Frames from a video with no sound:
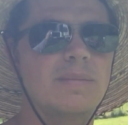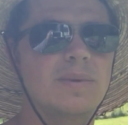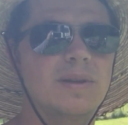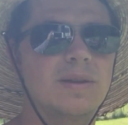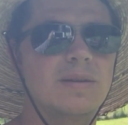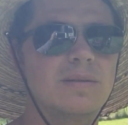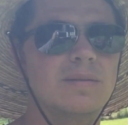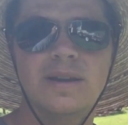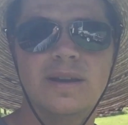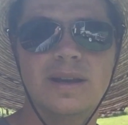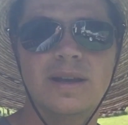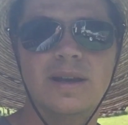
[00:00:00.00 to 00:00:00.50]

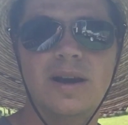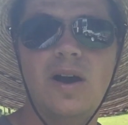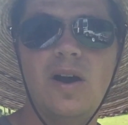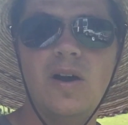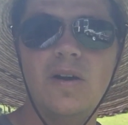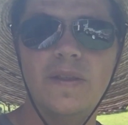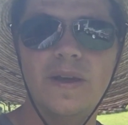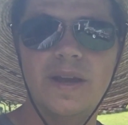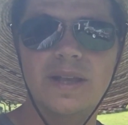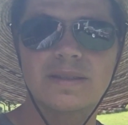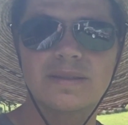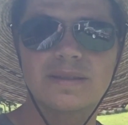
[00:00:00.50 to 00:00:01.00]
You, all
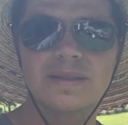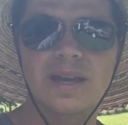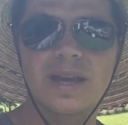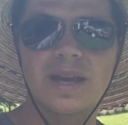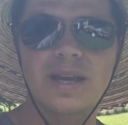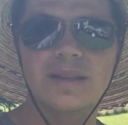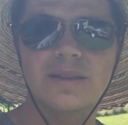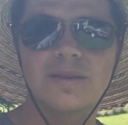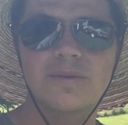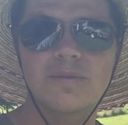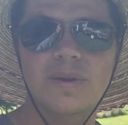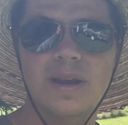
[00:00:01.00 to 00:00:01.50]
that
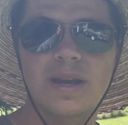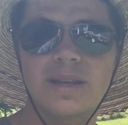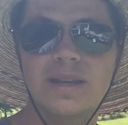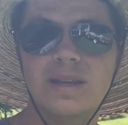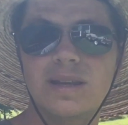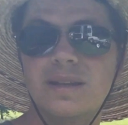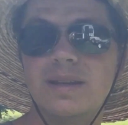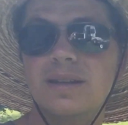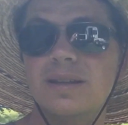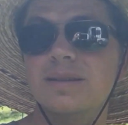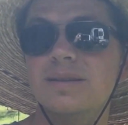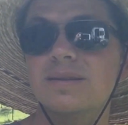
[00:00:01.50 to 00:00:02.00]
said, the
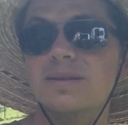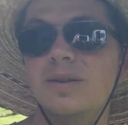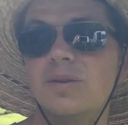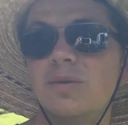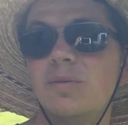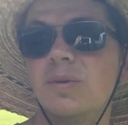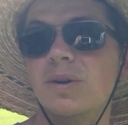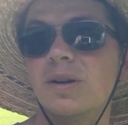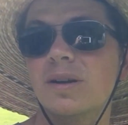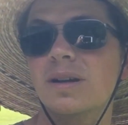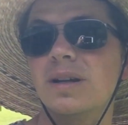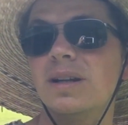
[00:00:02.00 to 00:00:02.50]
Radian is still
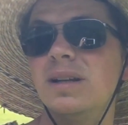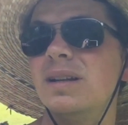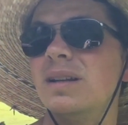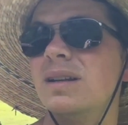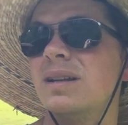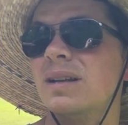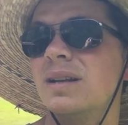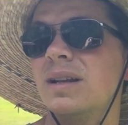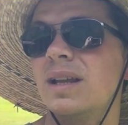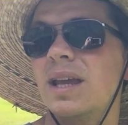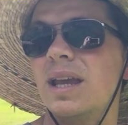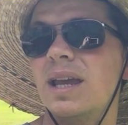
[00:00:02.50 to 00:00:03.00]
working,
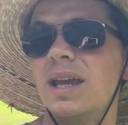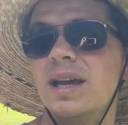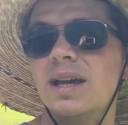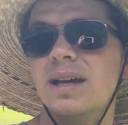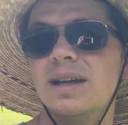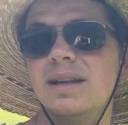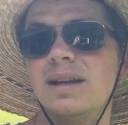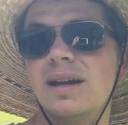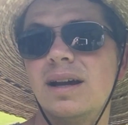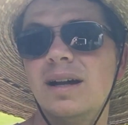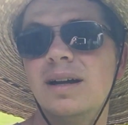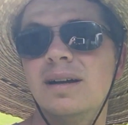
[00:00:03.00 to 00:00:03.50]

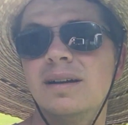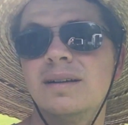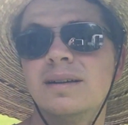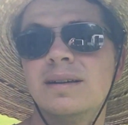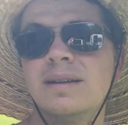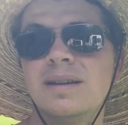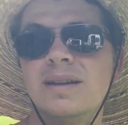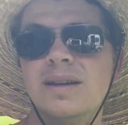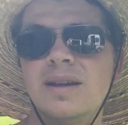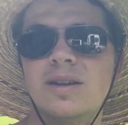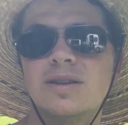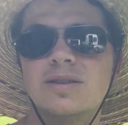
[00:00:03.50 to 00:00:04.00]
and uh,
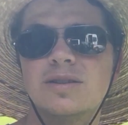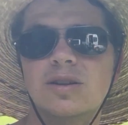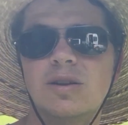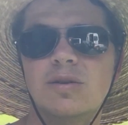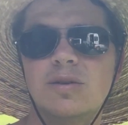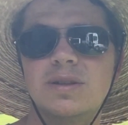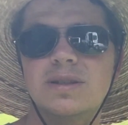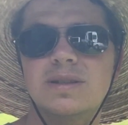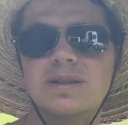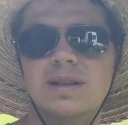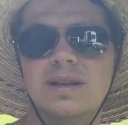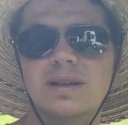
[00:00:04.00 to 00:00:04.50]
so
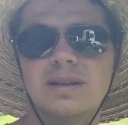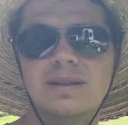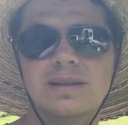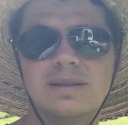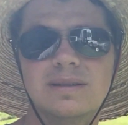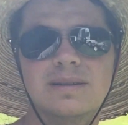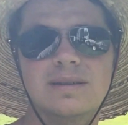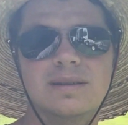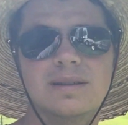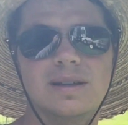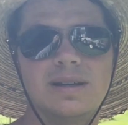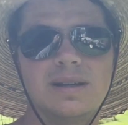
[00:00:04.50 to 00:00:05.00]
is the
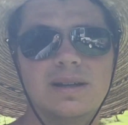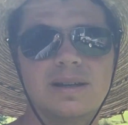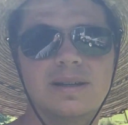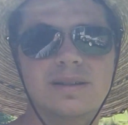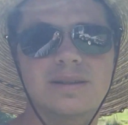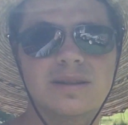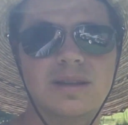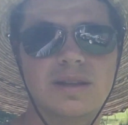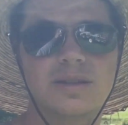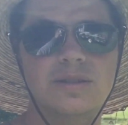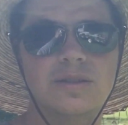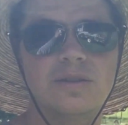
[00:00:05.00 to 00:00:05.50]
uh,
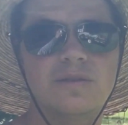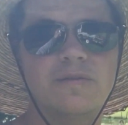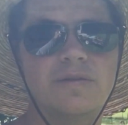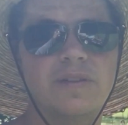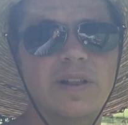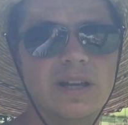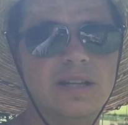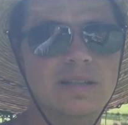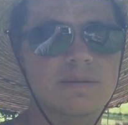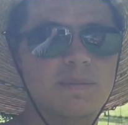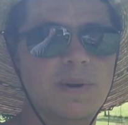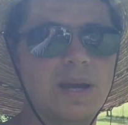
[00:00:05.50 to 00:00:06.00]
the two
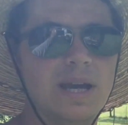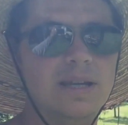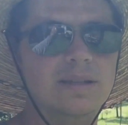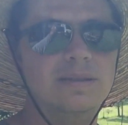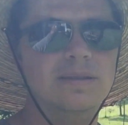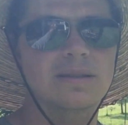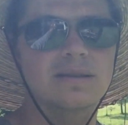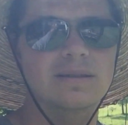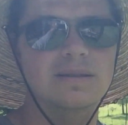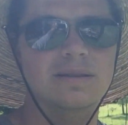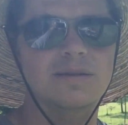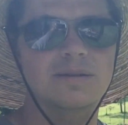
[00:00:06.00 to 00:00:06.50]
Flex
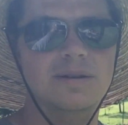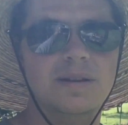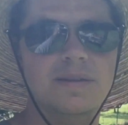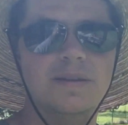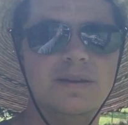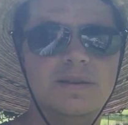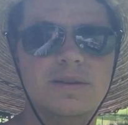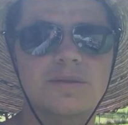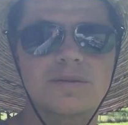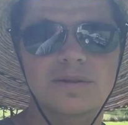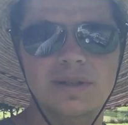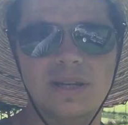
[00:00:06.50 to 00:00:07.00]
Maxes. I
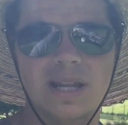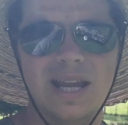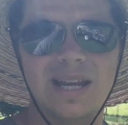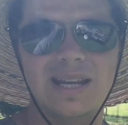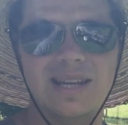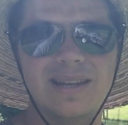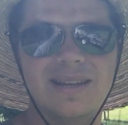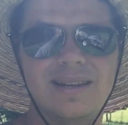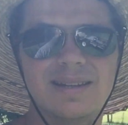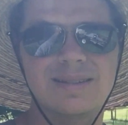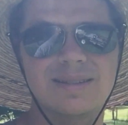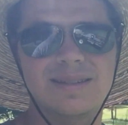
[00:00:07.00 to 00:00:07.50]
think there's an 80
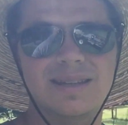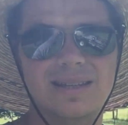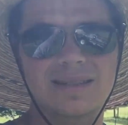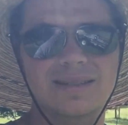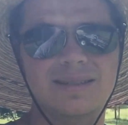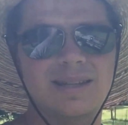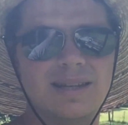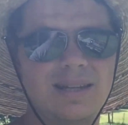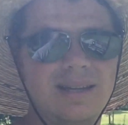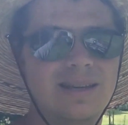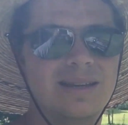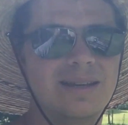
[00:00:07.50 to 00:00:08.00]
and a
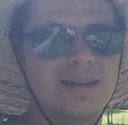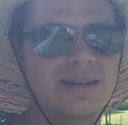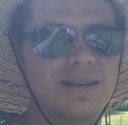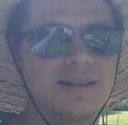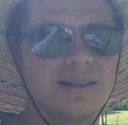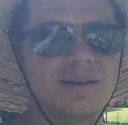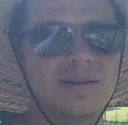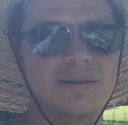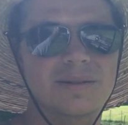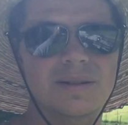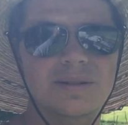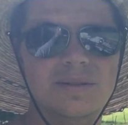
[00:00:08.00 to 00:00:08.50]
60.
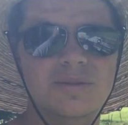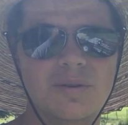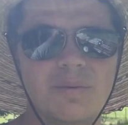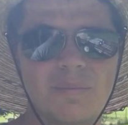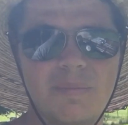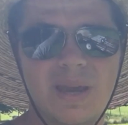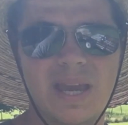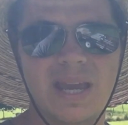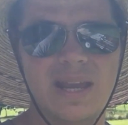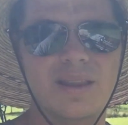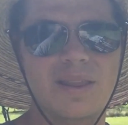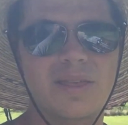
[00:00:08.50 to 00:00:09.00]
There's also a
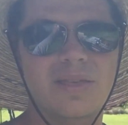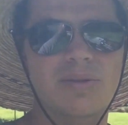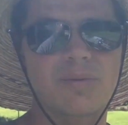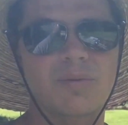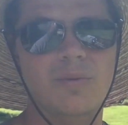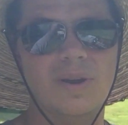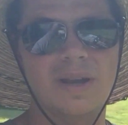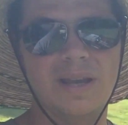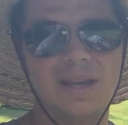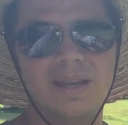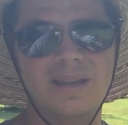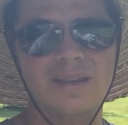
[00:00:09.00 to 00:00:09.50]
Mate
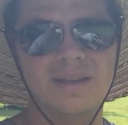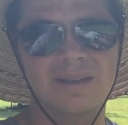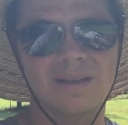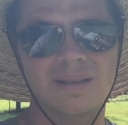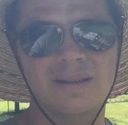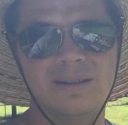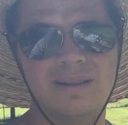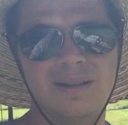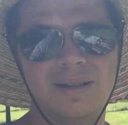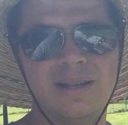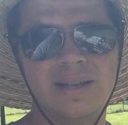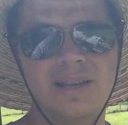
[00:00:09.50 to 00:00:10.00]
3,
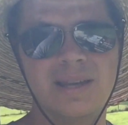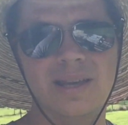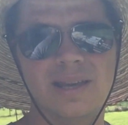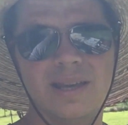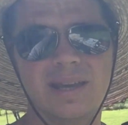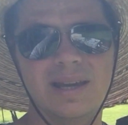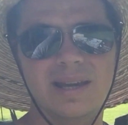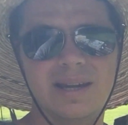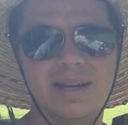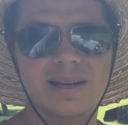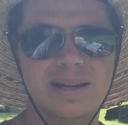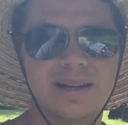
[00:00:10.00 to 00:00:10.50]

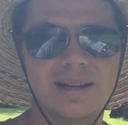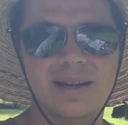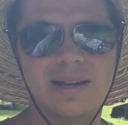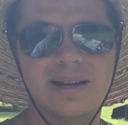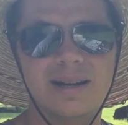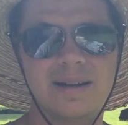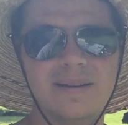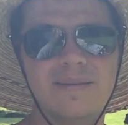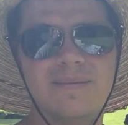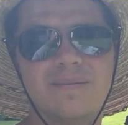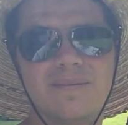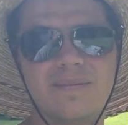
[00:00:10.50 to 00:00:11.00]
and
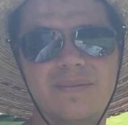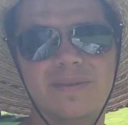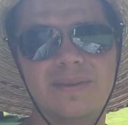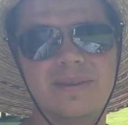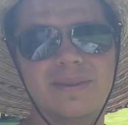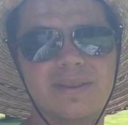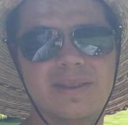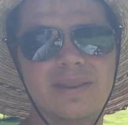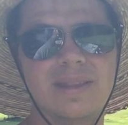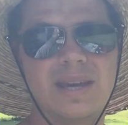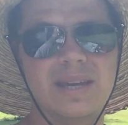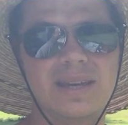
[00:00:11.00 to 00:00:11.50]
uh,
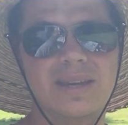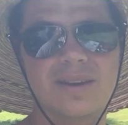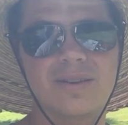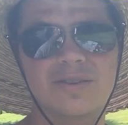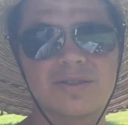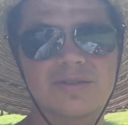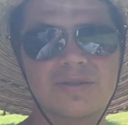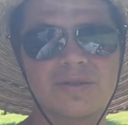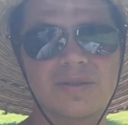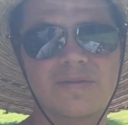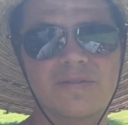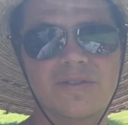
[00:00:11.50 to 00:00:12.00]
that
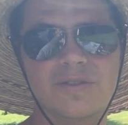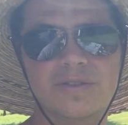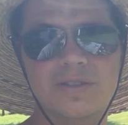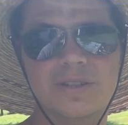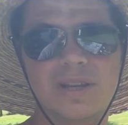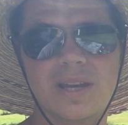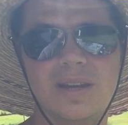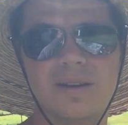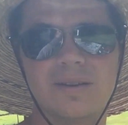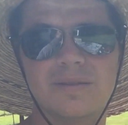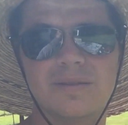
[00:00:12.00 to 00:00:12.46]
gear's for sale.